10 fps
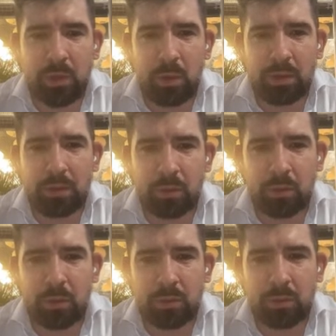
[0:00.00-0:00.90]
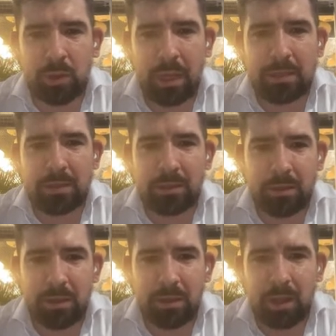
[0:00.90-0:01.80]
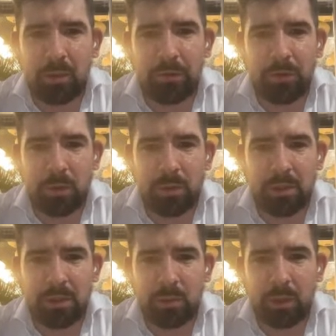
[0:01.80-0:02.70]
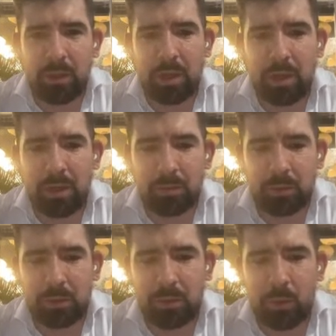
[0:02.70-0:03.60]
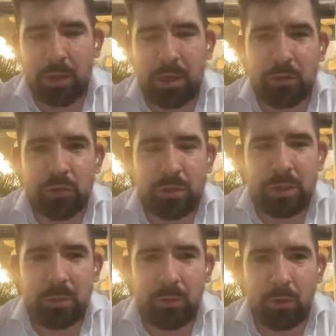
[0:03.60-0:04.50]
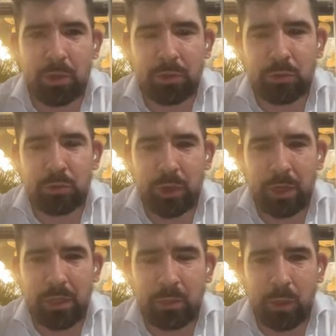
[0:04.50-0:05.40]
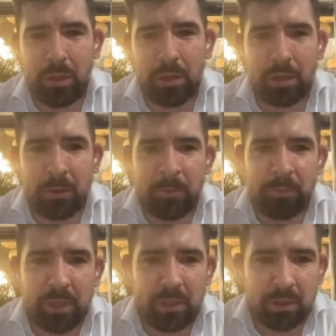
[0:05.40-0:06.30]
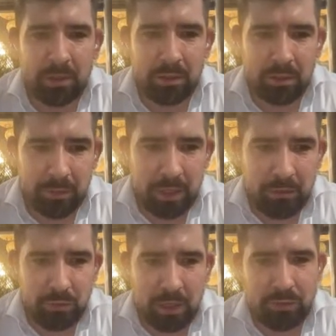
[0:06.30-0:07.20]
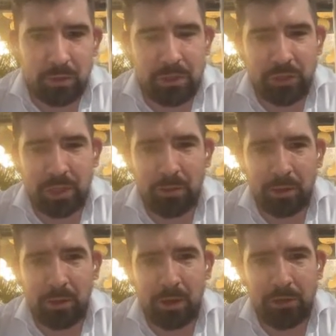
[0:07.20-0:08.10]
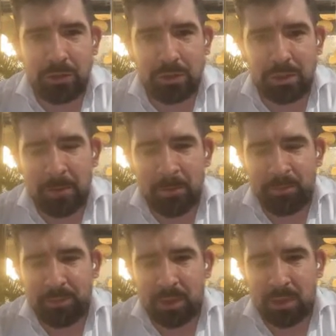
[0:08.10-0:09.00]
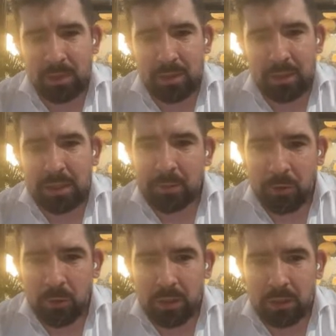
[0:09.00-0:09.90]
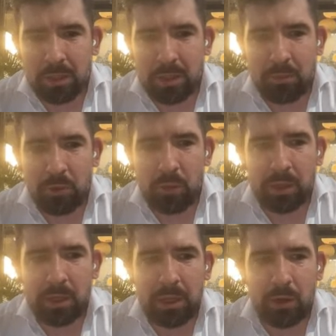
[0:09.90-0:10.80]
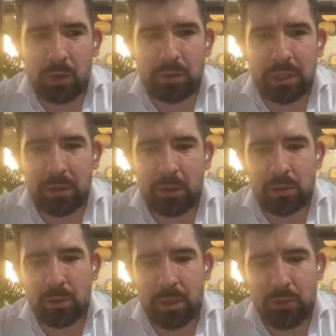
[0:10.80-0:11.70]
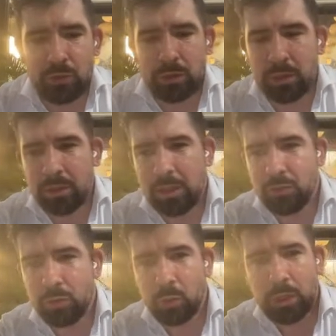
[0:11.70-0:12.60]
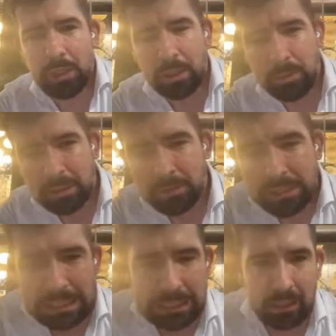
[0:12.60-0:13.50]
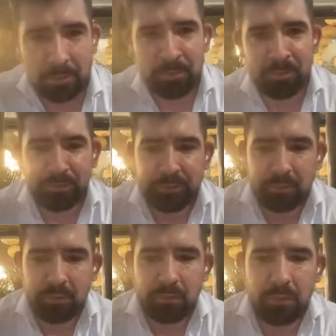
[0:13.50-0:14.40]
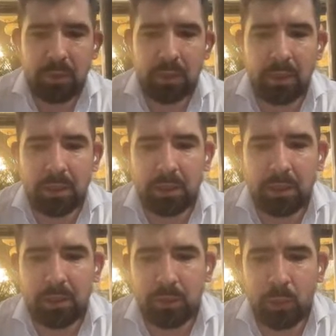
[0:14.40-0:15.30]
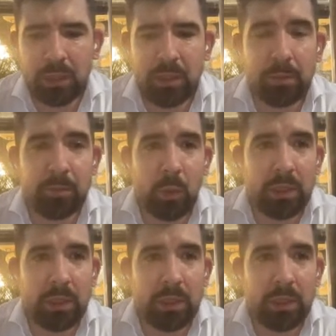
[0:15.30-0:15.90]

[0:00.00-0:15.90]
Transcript: actually want to ask our viewers when they are choosing a broker to trade with, they should actually check the regulations that the broker holds, and also they should do a little bit of study on what